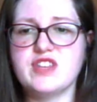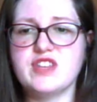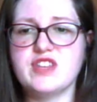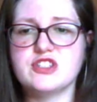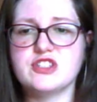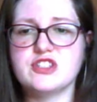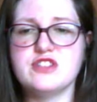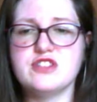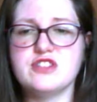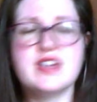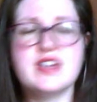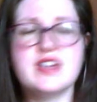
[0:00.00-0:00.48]
you
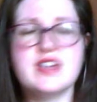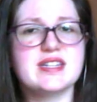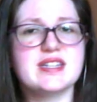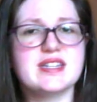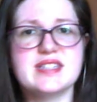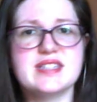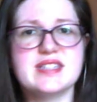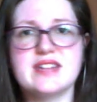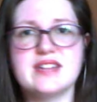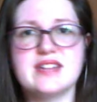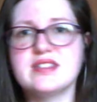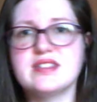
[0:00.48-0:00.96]
get a
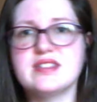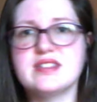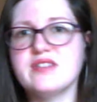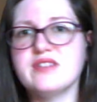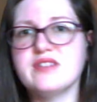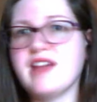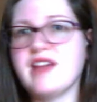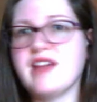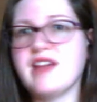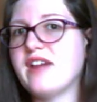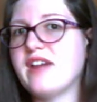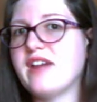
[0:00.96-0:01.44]
sense of how
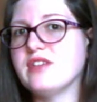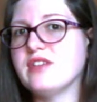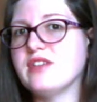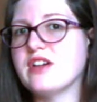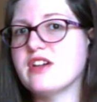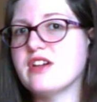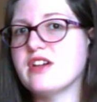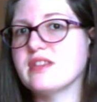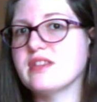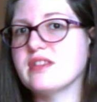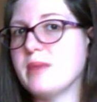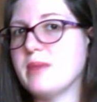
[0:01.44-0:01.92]
long the
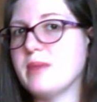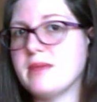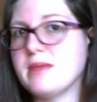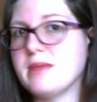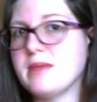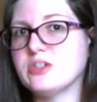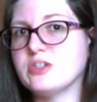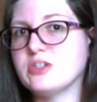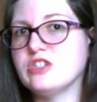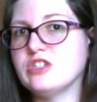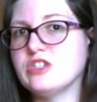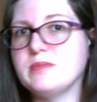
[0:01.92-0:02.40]
paper
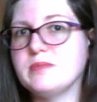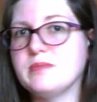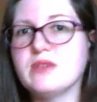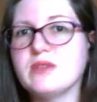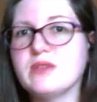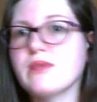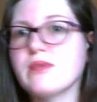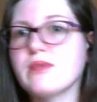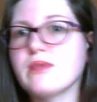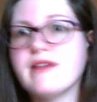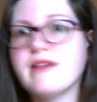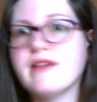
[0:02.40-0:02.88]
should be
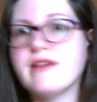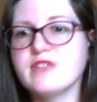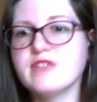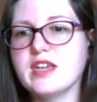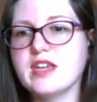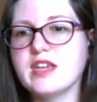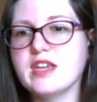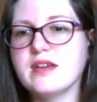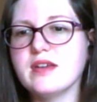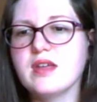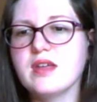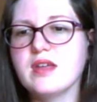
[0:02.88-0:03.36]
roughly.
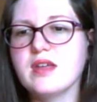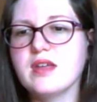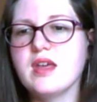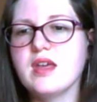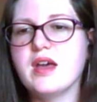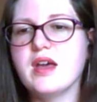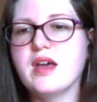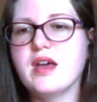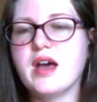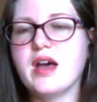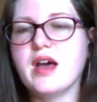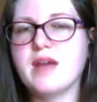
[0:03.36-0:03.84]

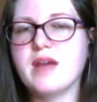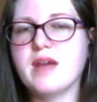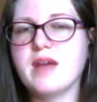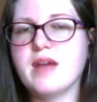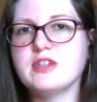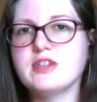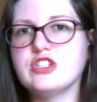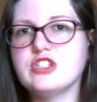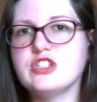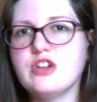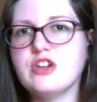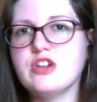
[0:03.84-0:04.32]
There's
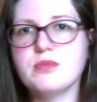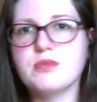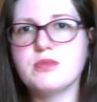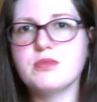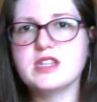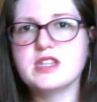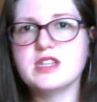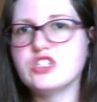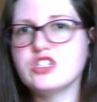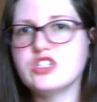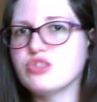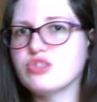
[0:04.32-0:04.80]
no really
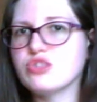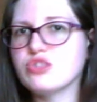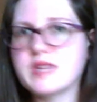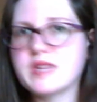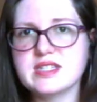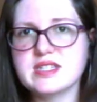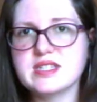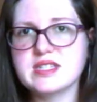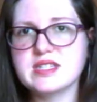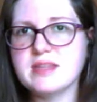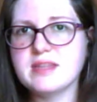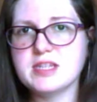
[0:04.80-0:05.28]
strict
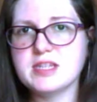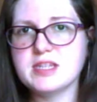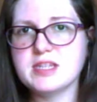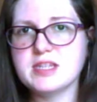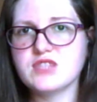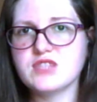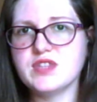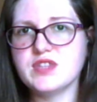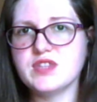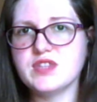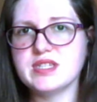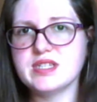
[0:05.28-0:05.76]
limits for
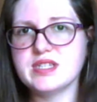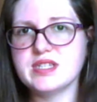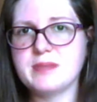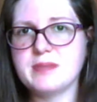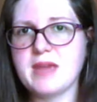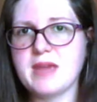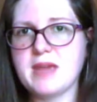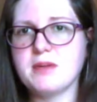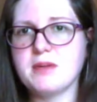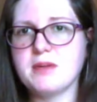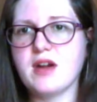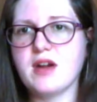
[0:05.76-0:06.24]
this
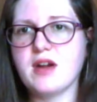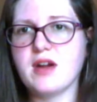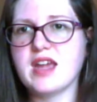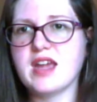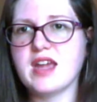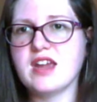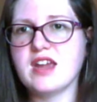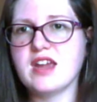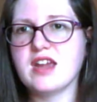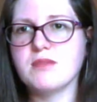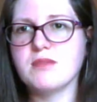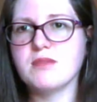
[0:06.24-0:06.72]
paper. I care
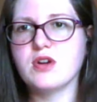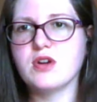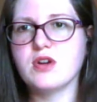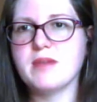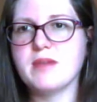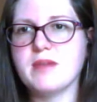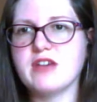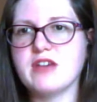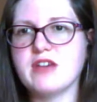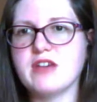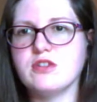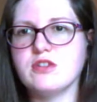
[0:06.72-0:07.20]
more about
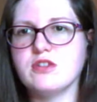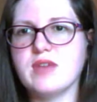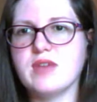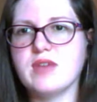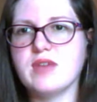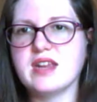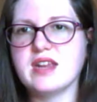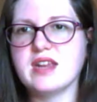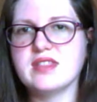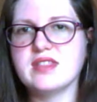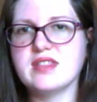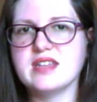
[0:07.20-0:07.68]
you getting
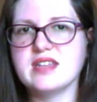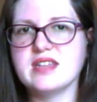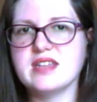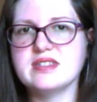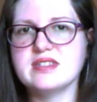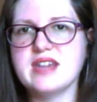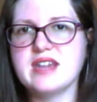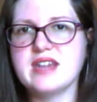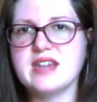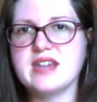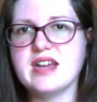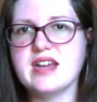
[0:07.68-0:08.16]
things
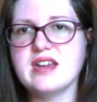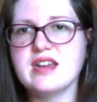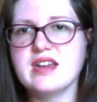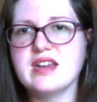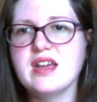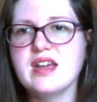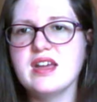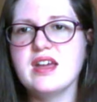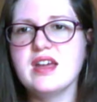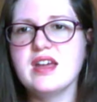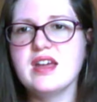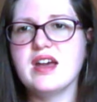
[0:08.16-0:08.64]
done.
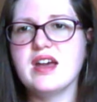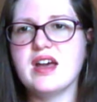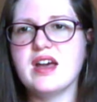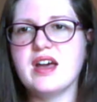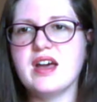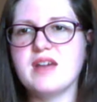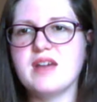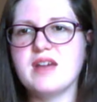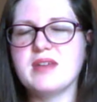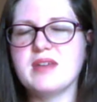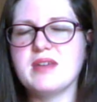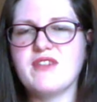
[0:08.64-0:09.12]

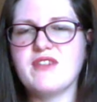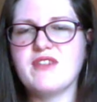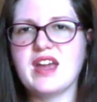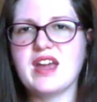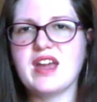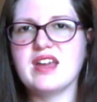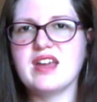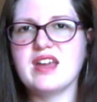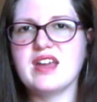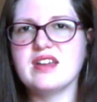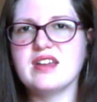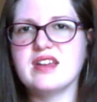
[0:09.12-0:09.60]
If
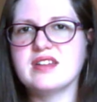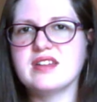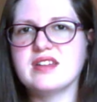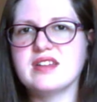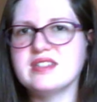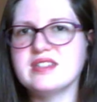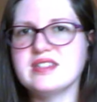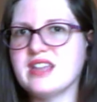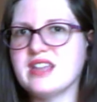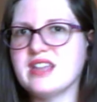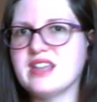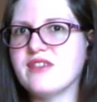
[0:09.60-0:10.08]
I can tell
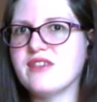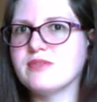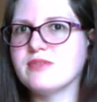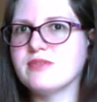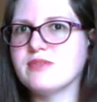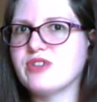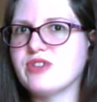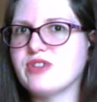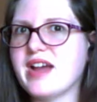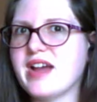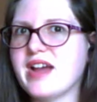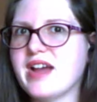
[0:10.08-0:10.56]
from
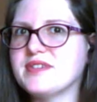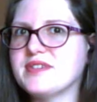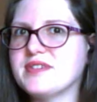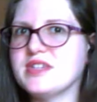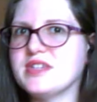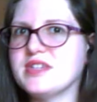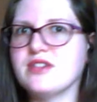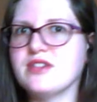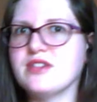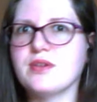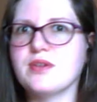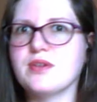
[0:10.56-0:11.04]
drafts that you're
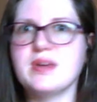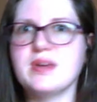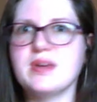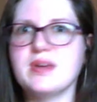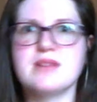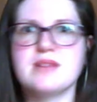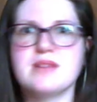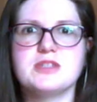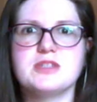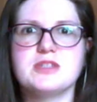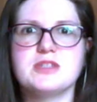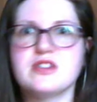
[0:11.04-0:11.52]
going
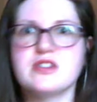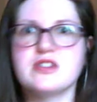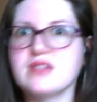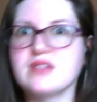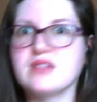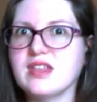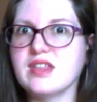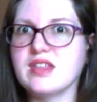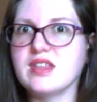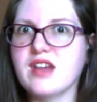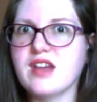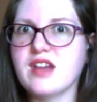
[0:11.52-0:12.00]
absurdly
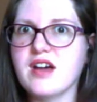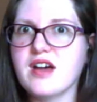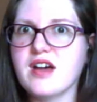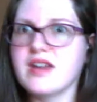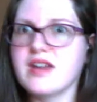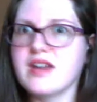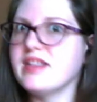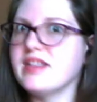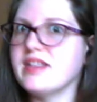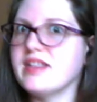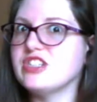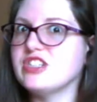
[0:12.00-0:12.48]
long, I'll
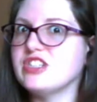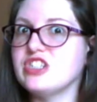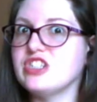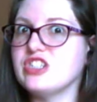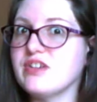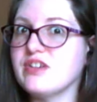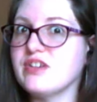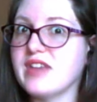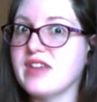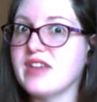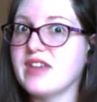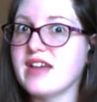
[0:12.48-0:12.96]
let you know
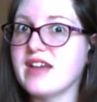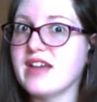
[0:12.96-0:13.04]
that.